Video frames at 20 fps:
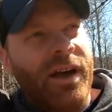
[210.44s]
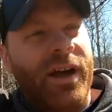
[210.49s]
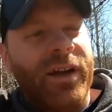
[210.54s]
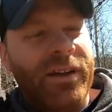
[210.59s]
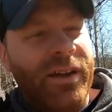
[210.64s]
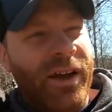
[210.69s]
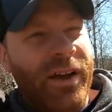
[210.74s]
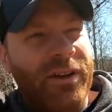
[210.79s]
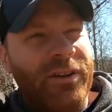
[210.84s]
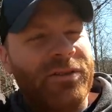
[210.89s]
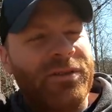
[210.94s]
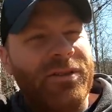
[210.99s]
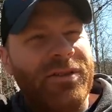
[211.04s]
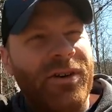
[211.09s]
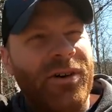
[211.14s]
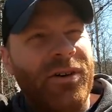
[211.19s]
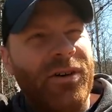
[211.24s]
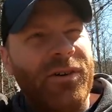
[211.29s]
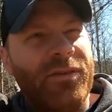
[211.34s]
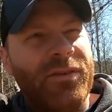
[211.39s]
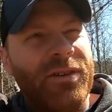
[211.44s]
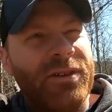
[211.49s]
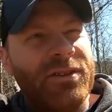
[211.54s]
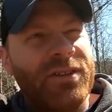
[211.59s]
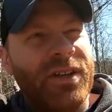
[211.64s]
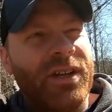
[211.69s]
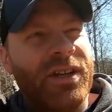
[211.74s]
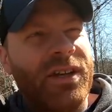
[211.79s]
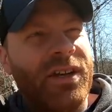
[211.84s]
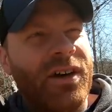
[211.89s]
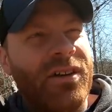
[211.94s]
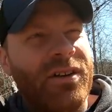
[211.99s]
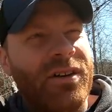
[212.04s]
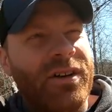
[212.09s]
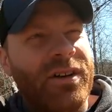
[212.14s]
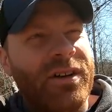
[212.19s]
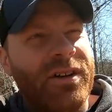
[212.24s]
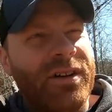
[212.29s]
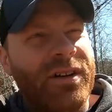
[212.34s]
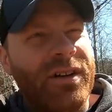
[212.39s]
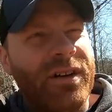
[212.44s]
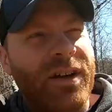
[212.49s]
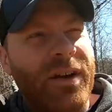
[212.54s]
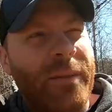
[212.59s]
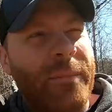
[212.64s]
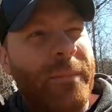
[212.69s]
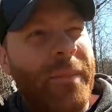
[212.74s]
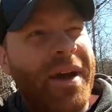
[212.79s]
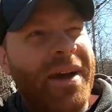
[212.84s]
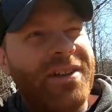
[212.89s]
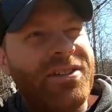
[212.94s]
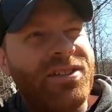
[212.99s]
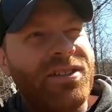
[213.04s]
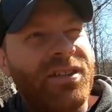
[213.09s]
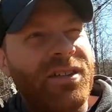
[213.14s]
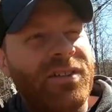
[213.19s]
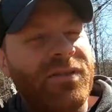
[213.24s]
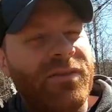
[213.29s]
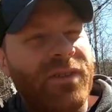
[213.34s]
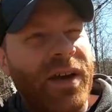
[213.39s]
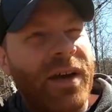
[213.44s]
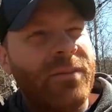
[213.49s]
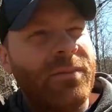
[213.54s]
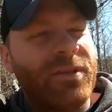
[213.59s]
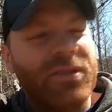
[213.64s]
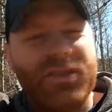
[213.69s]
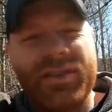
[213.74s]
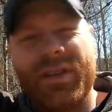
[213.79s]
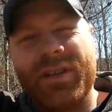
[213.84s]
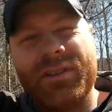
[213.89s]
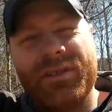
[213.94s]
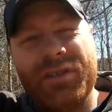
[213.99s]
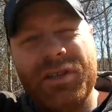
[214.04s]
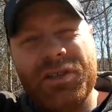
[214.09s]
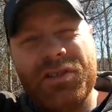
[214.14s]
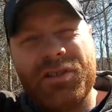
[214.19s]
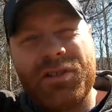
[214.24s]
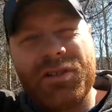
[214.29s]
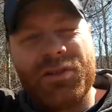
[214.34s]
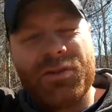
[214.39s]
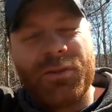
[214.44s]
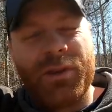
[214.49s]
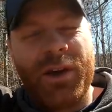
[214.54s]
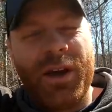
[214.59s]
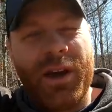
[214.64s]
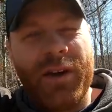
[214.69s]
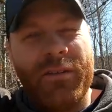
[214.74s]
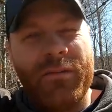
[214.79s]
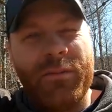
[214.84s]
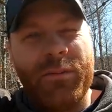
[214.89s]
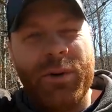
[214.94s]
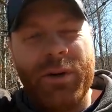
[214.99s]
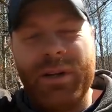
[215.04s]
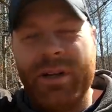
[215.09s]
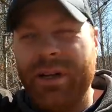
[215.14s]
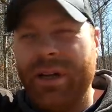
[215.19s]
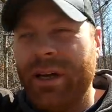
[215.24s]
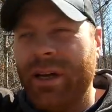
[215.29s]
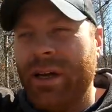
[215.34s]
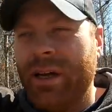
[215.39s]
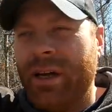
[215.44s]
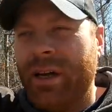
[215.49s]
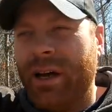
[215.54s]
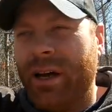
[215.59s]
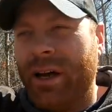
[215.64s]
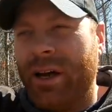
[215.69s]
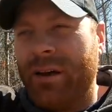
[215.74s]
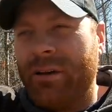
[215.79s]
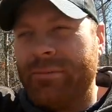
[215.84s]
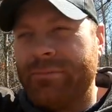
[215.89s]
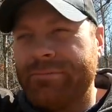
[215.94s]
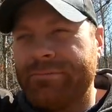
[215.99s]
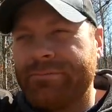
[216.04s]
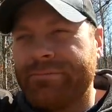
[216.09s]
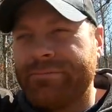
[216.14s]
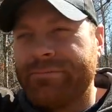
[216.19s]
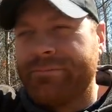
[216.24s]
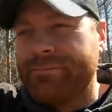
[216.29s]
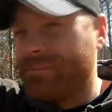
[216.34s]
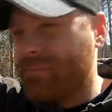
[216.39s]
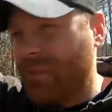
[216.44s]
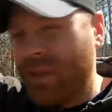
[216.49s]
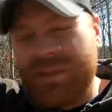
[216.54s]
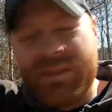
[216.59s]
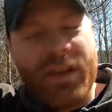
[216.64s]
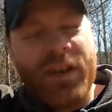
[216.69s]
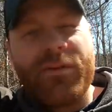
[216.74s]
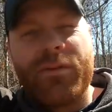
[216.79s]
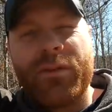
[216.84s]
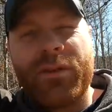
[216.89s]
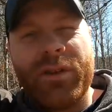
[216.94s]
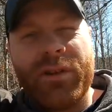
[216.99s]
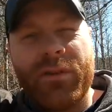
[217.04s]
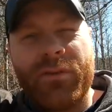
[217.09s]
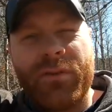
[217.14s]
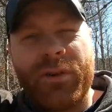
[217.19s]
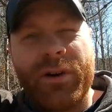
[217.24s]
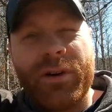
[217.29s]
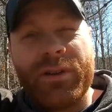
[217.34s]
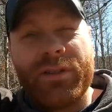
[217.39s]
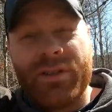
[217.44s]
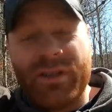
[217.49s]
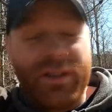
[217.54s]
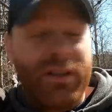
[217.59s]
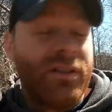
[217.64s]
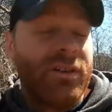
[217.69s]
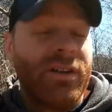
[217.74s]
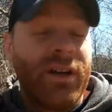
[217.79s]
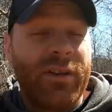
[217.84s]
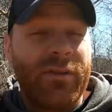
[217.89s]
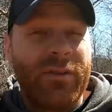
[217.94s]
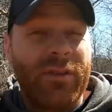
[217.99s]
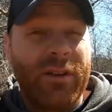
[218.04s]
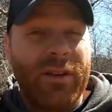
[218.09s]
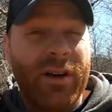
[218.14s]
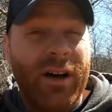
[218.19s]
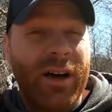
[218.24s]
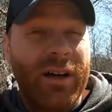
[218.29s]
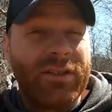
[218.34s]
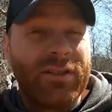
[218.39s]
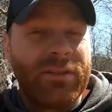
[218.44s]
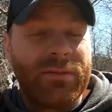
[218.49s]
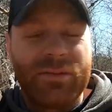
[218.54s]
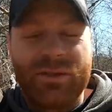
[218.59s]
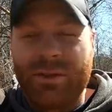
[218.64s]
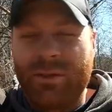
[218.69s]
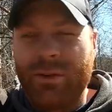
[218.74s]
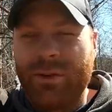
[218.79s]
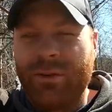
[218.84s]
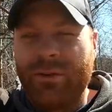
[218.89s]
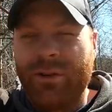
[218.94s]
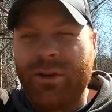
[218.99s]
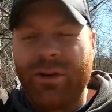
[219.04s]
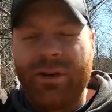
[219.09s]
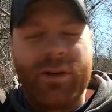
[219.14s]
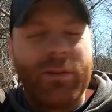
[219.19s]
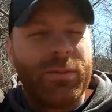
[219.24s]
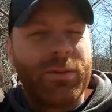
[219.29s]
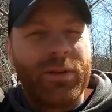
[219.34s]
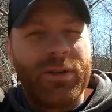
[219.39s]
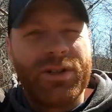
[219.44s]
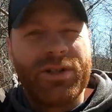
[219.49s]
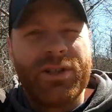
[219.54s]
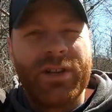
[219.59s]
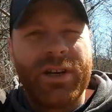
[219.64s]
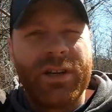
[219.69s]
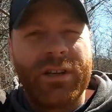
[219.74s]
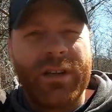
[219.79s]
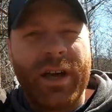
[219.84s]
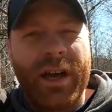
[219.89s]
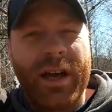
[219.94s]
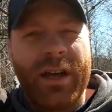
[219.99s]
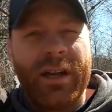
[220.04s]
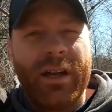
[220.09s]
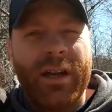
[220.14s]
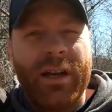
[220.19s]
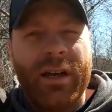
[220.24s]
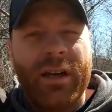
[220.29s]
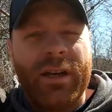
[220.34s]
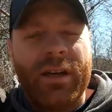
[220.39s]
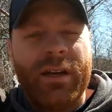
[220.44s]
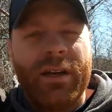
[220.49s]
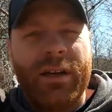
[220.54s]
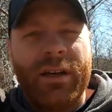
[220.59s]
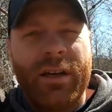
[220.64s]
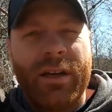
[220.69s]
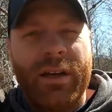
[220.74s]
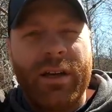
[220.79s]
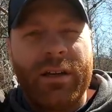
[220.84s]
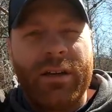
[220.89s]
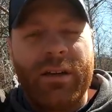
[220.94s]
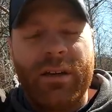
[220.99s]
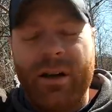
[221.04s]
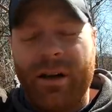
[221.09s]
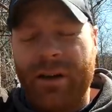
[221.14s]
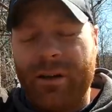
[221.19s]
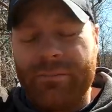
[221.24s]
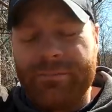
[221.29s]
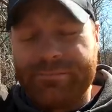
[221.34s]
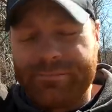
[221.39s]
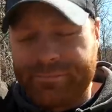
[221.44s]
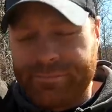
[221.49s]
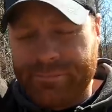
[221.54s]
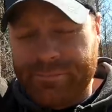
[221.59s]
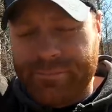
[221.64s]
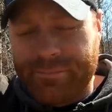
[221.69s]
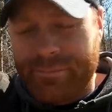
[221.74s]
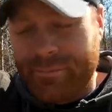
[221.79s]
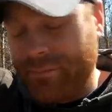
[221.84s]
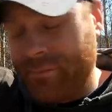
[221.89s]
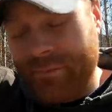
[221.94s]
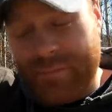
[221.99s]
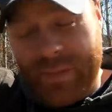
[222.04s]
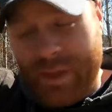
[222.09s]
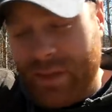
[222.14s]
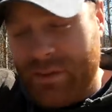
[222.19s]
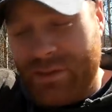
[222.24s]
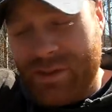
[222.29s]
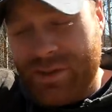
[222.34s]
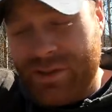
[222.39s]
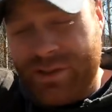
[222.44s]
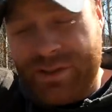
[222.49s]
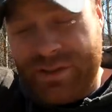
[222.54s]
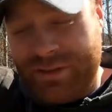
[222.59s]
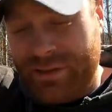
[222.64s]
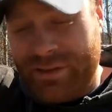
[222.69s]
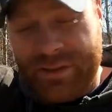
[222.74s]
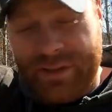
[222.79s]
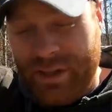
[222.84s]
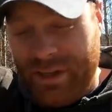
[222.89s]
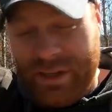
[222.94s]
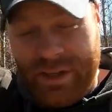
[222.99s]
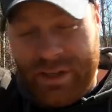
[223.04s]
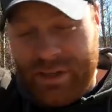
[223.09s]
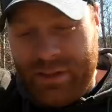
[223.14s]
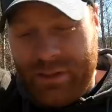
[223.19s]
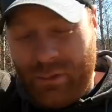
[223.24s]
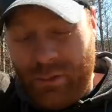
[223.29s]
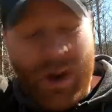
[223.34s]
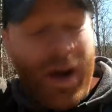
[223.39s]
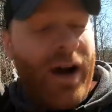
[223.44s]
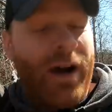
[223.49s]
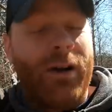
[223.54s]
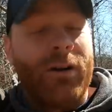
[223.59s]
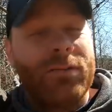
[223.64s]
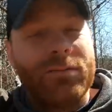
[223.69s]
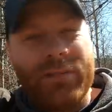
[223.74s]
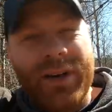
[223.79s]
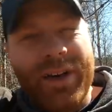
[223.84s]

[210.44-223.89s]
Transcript: I, I, don't know if there's any other matching family set of t-shirts we have, but um, definitely a first and they're definitely awesome. So we really appreciate that. And um, just, wow.